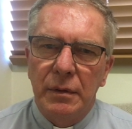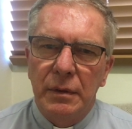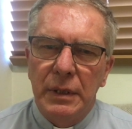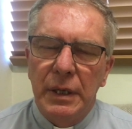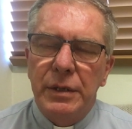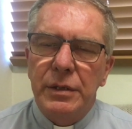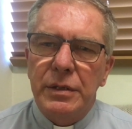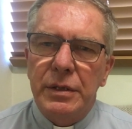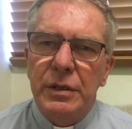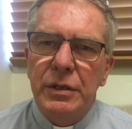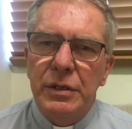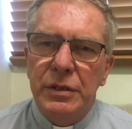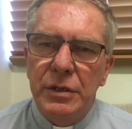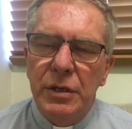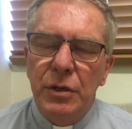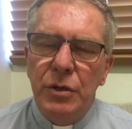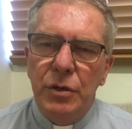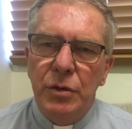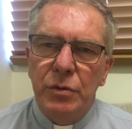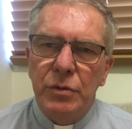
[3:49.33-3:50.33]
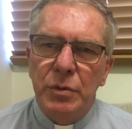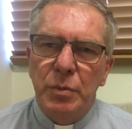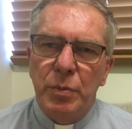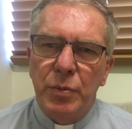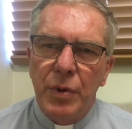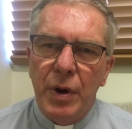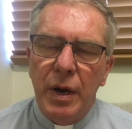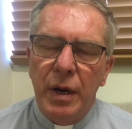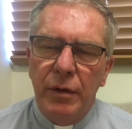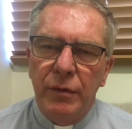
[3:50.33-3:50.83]
Let us continue to
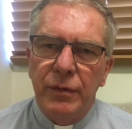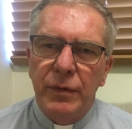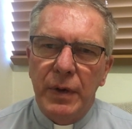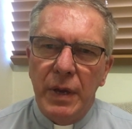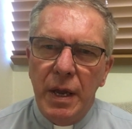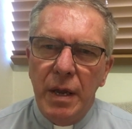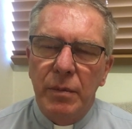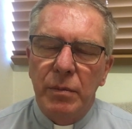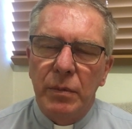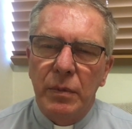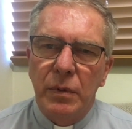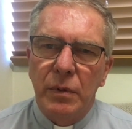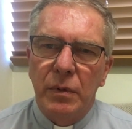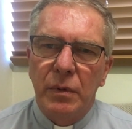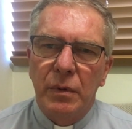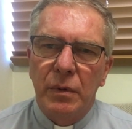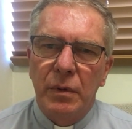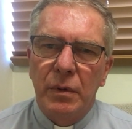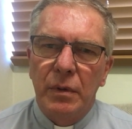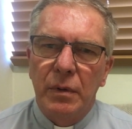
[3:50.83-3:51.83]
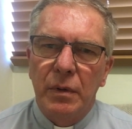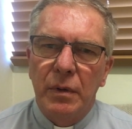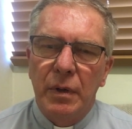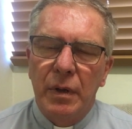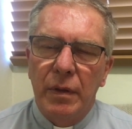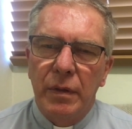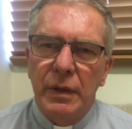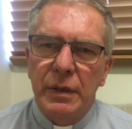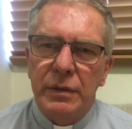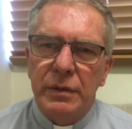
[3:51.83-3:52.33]
pray for him,
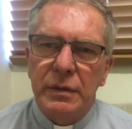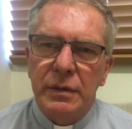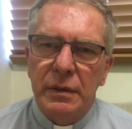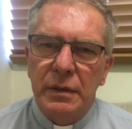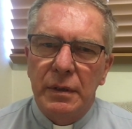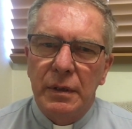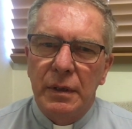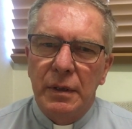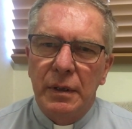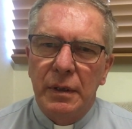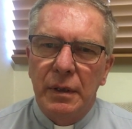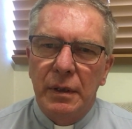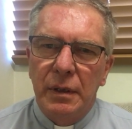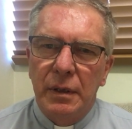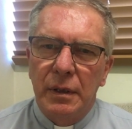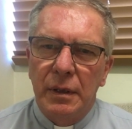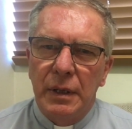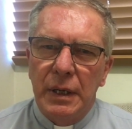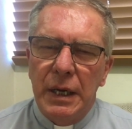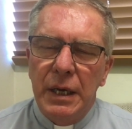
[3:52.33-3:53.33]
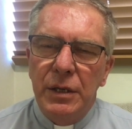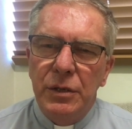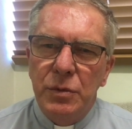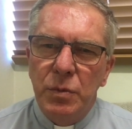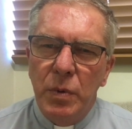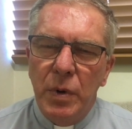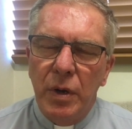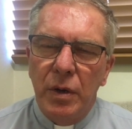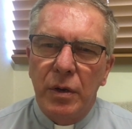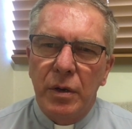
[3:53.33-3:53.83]
that his
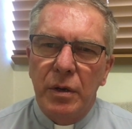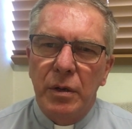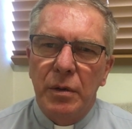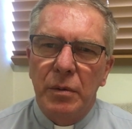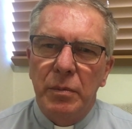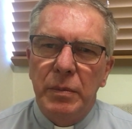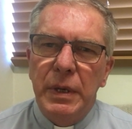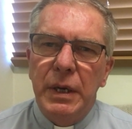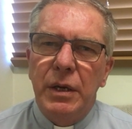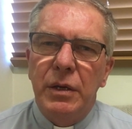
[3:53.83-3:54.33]
work be